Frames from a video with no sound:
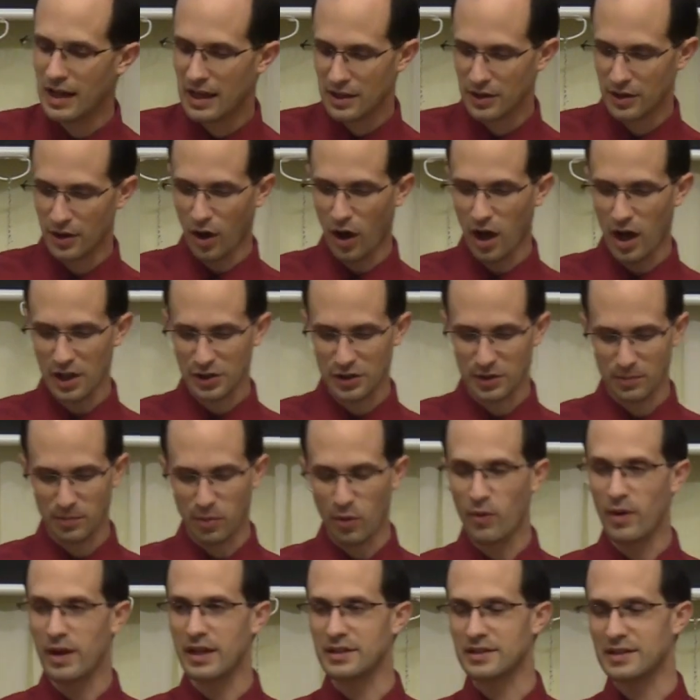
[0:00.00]
the author
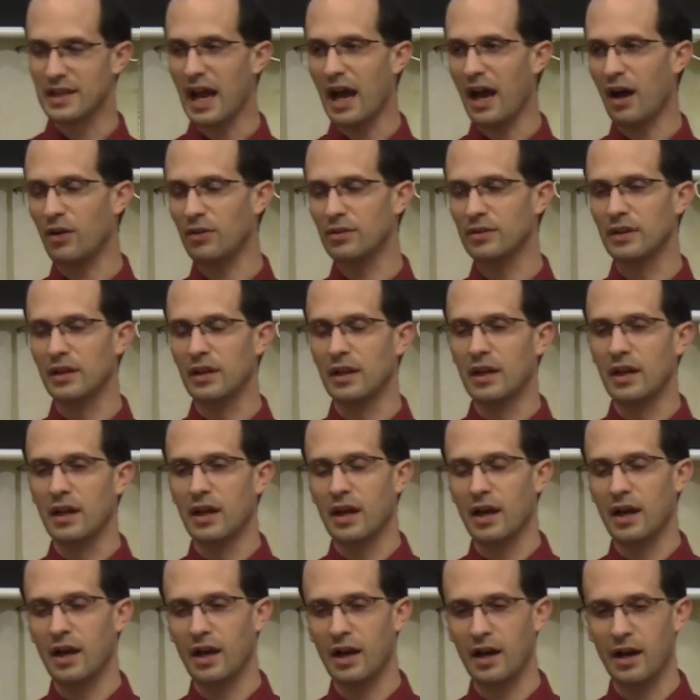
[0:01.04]
points out,
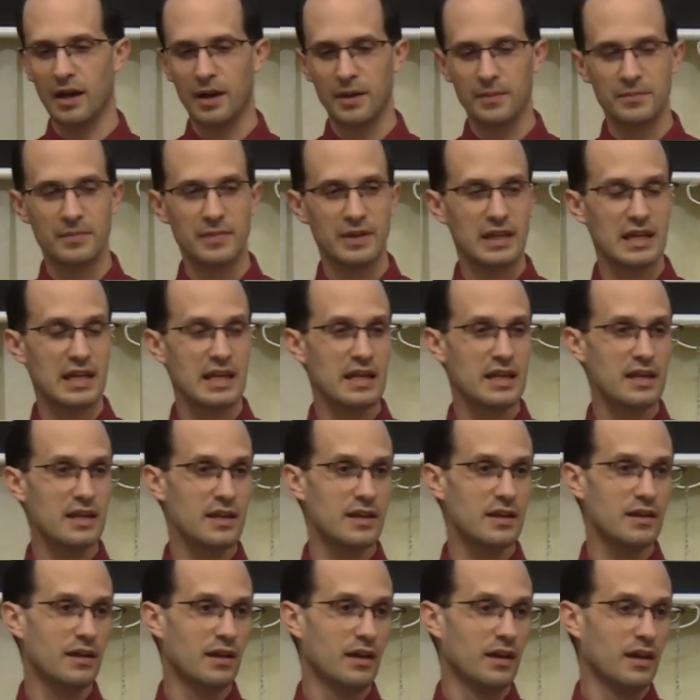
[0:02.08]

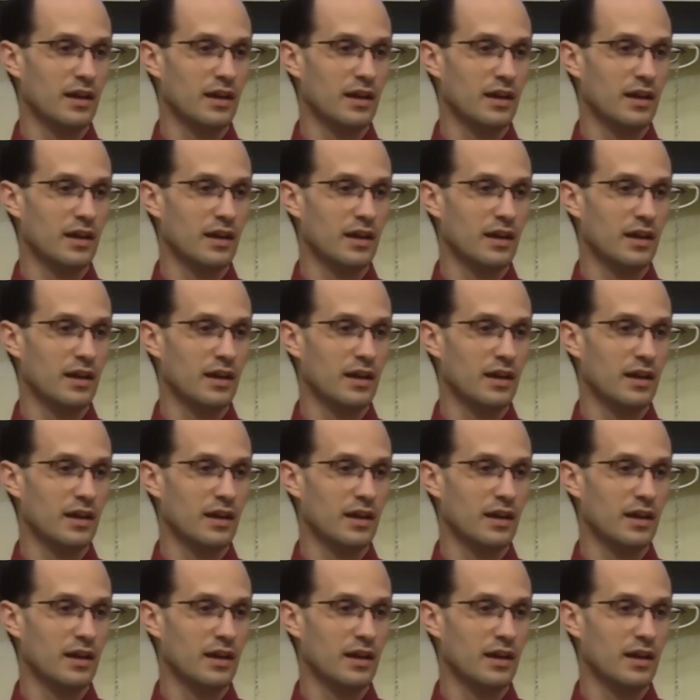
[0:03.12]
pretty